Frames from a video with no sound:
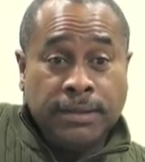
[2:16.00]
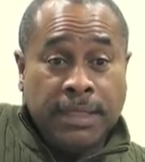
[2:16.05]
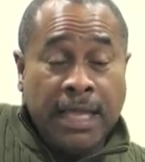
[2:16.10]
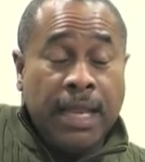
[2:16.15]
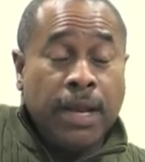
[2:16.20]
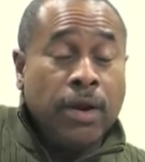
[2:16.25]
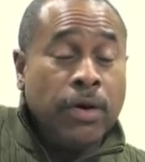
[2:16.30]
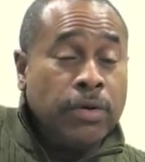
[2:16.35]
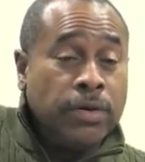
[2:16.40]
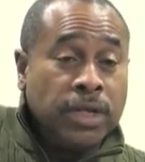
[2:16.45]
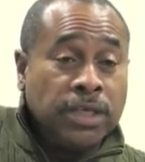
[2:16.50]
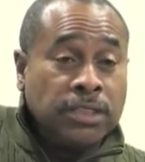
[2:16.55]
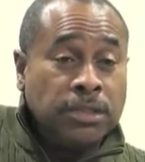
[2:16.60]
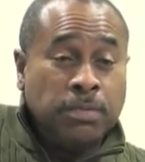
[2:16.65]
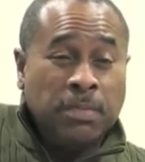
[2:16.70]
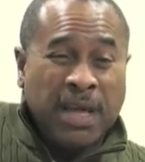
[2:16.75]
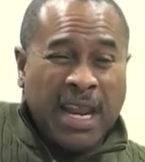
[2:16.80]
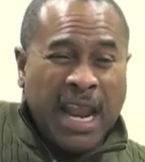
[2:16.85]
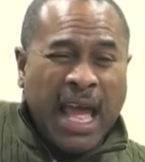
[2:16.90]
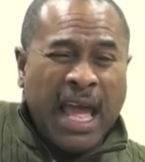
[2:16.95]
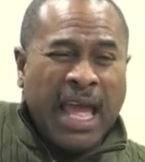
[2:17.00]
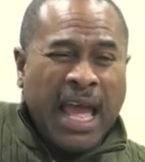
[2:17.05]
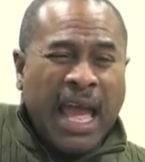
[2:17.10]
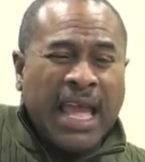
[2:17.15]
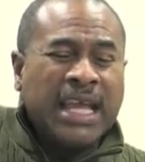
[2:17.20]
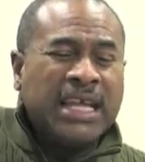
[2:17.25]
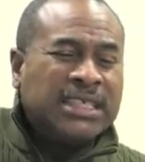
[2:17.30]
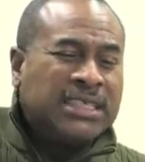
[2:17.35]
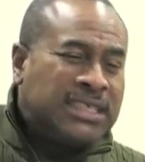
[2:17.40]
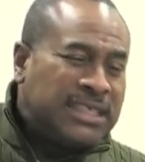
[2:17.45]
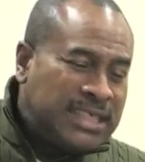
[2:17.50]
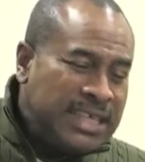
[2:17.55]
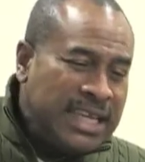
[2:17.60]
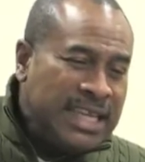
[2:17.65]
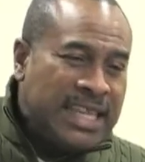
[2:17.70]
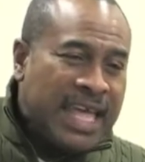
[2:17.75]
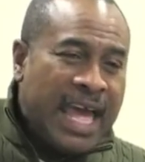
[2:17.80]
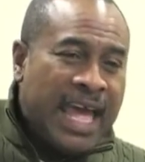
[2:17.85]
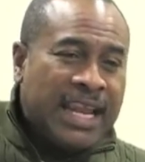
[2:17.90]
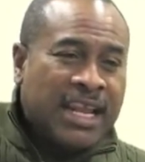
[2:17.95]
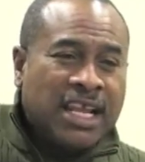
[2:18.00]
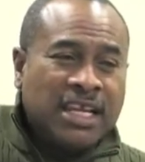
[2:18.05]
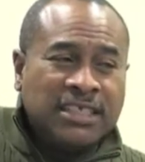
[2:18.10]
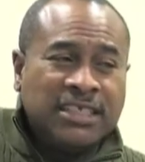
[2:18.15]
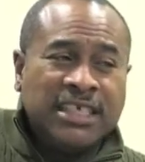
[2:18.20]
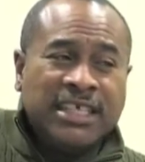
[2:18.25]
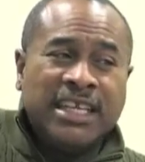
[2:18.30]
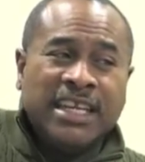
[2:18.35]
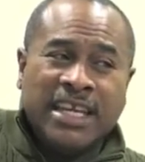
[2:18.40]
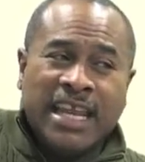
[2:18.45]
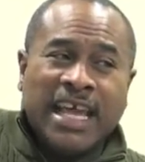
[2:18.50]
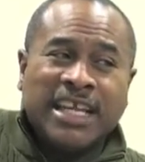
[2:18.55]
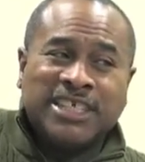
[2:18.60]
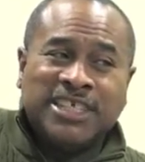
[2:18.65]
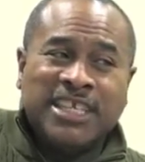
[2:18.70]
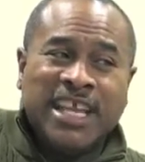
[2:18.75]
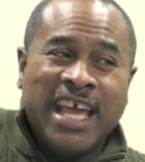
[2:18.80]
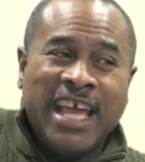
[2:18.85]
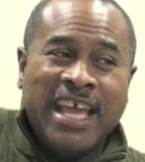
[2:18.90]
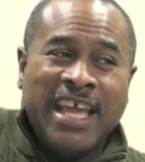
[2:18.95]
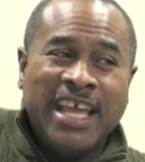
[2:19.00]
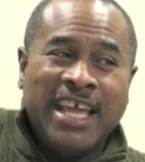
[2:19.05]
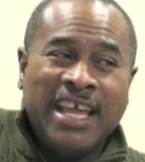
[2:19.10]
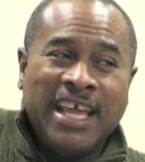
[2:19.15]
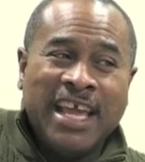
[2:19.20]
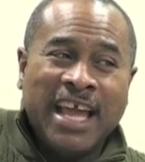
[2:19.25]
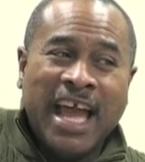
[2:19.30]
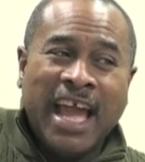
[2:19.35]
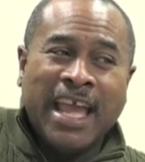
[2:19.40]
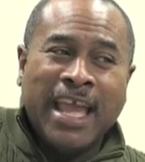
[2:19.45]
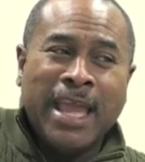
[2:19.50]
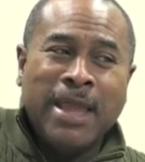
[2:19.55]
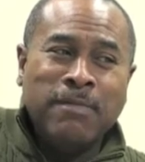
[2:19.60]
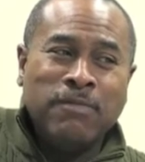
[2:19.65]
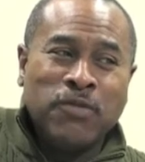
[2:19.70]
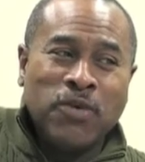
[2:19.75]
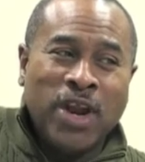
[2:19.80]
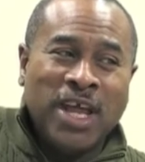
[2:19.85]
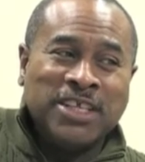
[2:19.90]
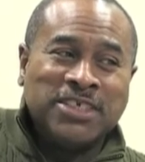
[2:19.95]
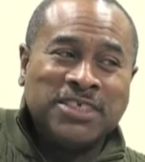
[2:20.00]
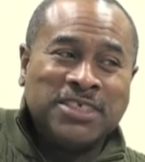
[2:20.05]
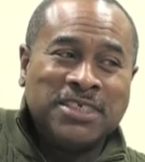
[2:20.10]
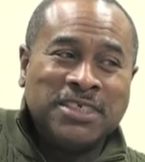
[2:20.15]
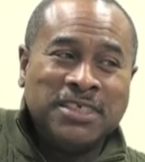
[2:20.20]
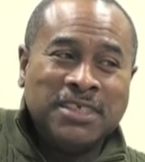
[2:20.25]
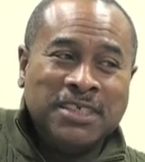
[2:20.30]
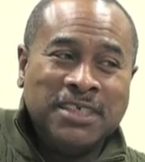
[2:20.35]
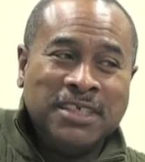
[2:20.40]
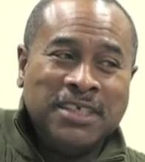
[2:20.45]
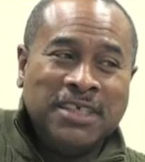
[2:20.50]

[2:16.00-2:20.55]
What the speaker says: that hurt us. But I could see that, because, the next day I gave them rest.